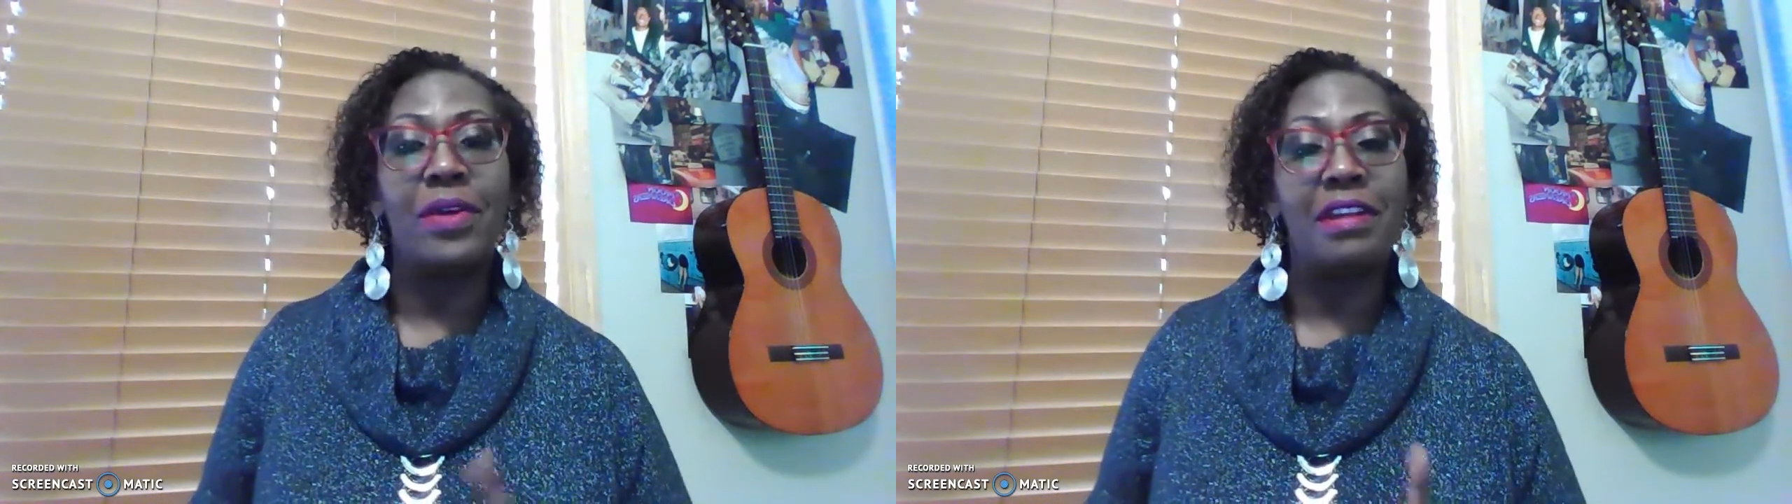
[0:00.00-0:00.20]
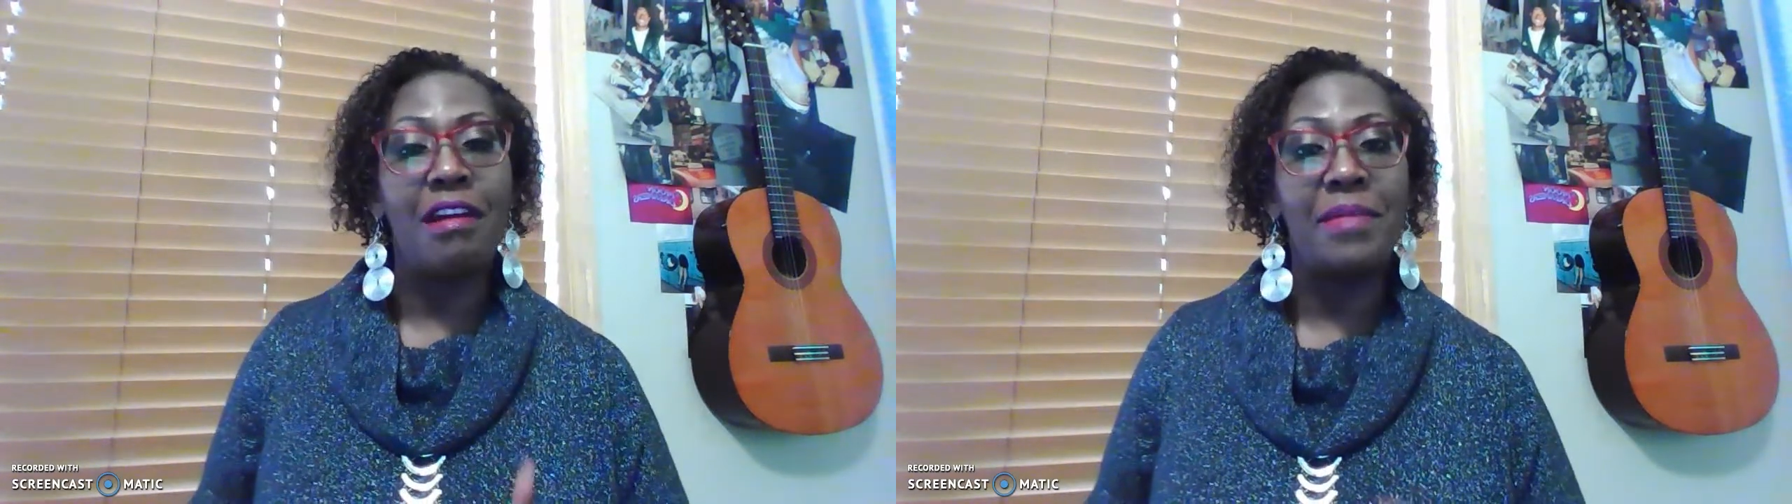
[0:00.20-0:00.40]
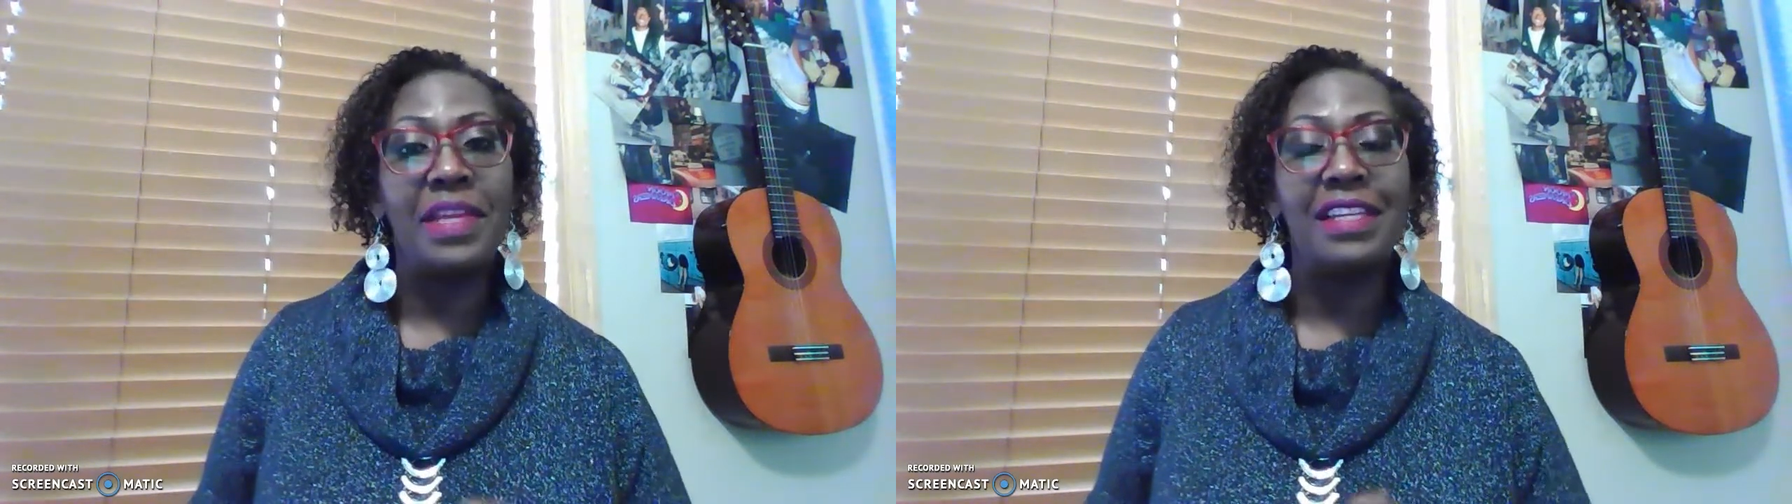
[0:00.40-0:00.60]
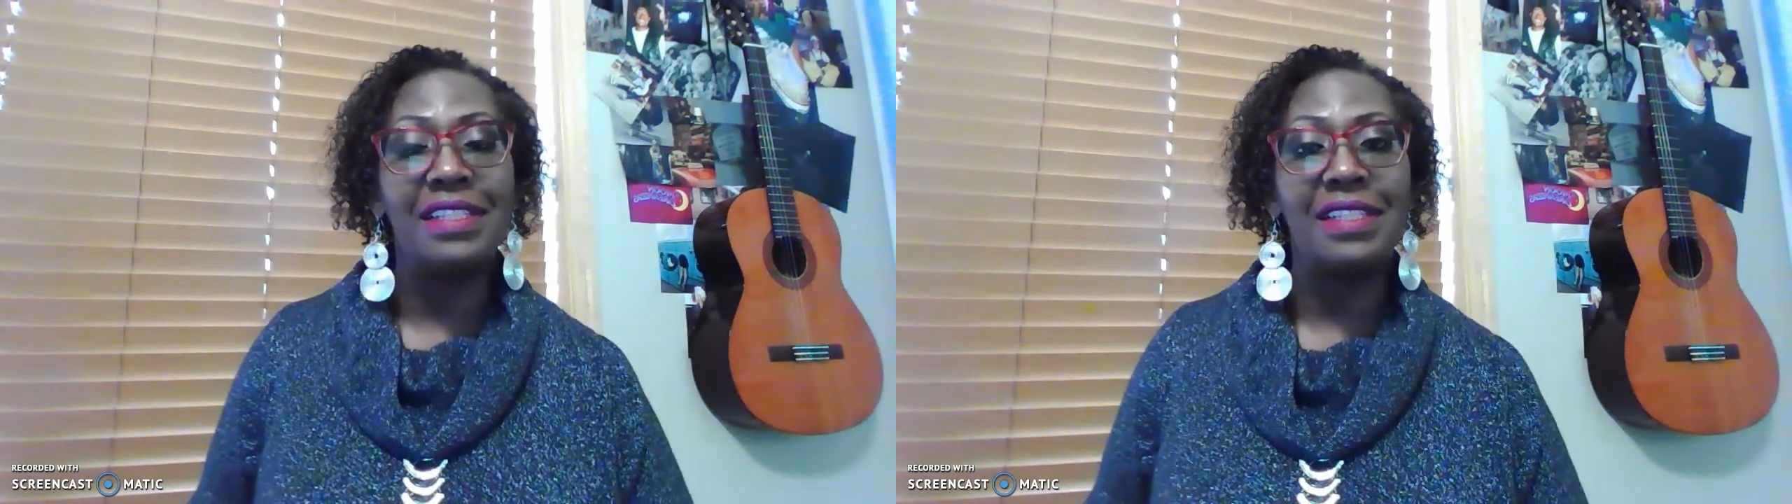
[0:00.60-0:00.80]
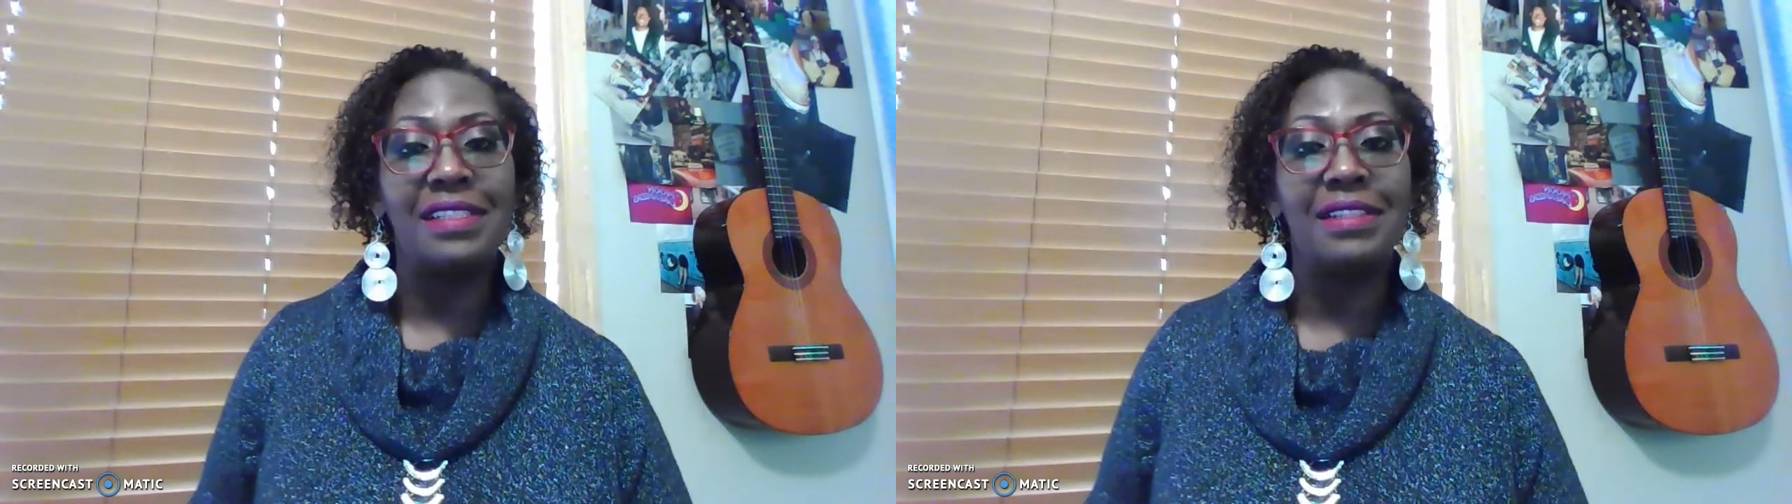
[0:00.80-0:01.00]
in our media
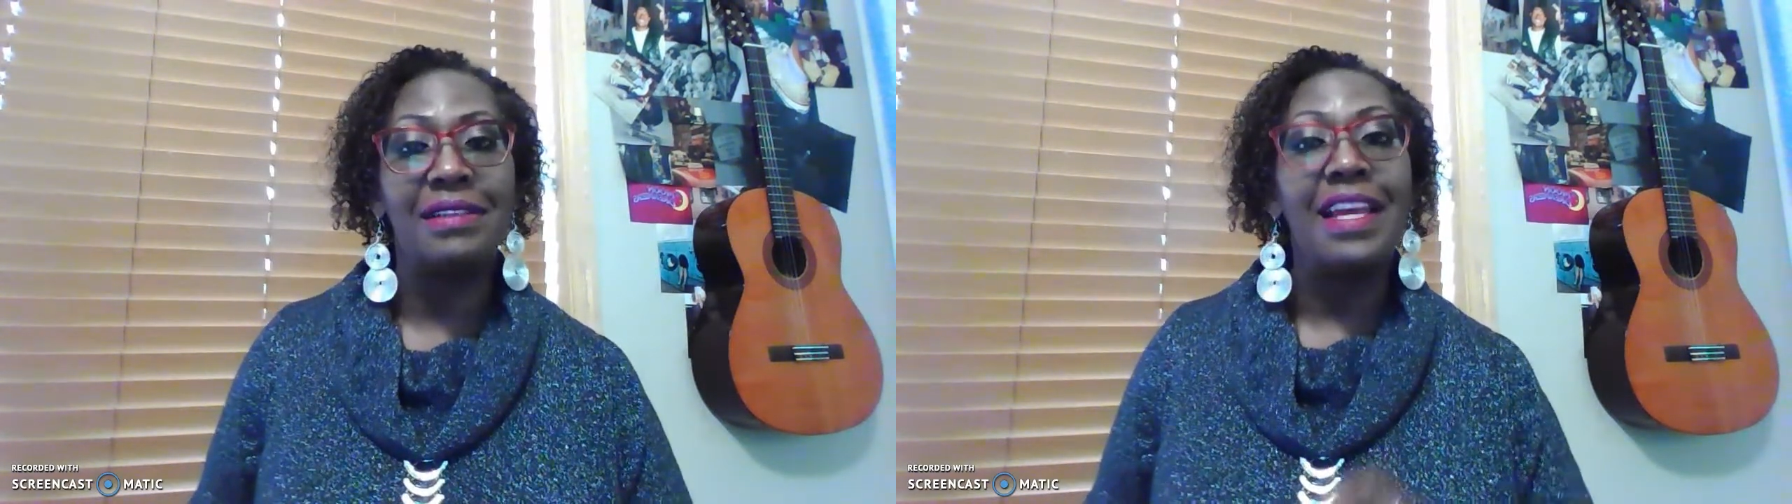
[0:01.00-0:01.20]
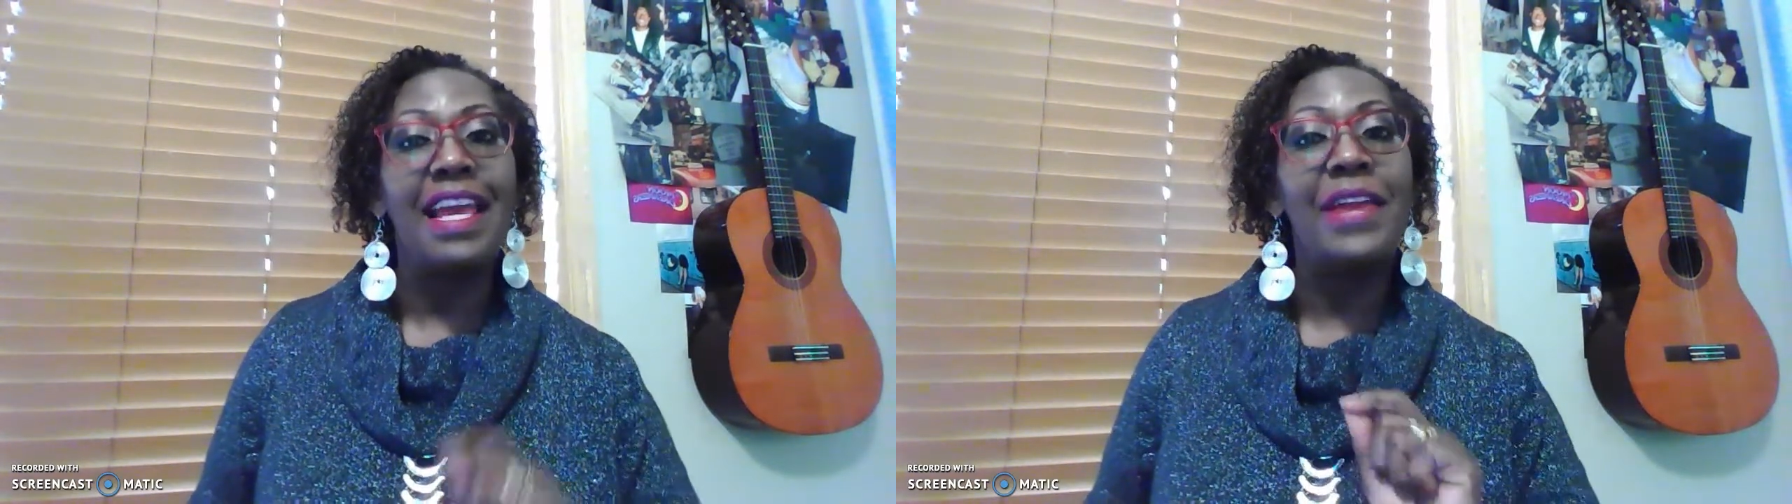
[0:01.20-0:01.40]
center,